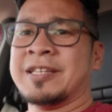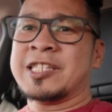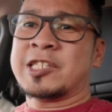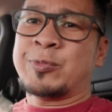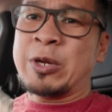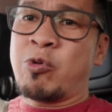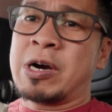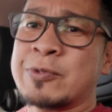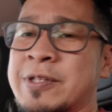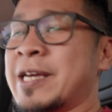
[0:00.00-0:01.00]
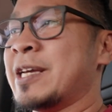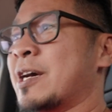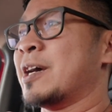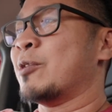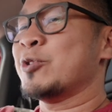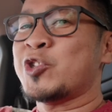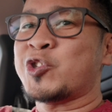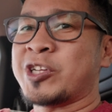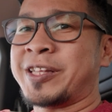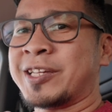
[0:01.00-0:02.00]
It's pretty warm today. I was
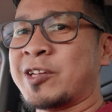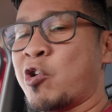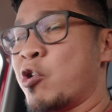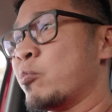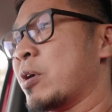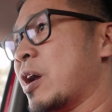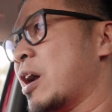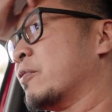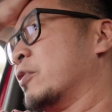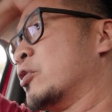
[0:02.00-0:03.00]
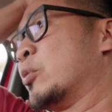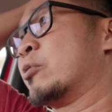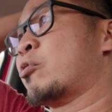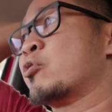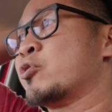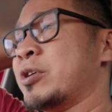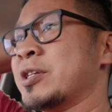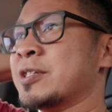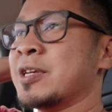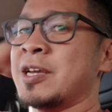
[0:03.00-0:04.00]
just chilling at home after doing
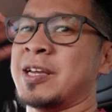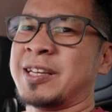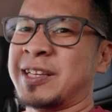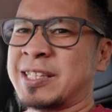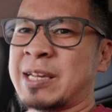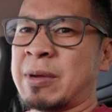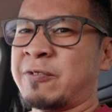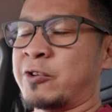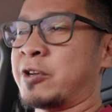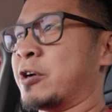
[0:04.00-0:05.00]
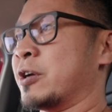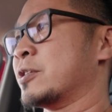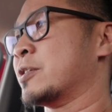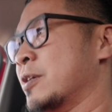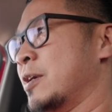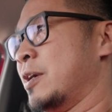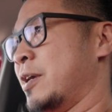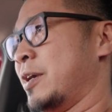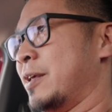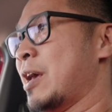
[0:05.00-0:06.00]
groceries because again my foot hurts,
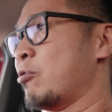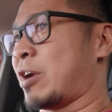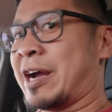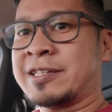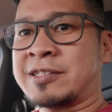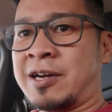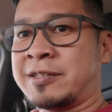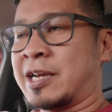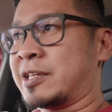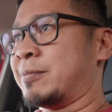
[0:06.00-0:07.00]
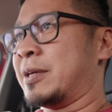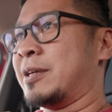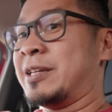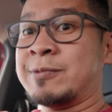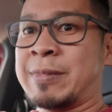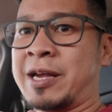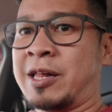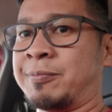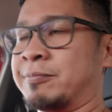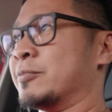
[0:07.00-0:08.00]
and now Kai is contacting me. He needs my
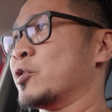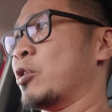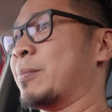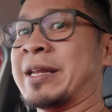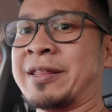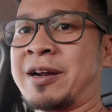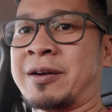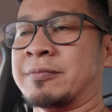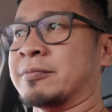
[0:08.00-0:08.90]
help, so I'm heading there.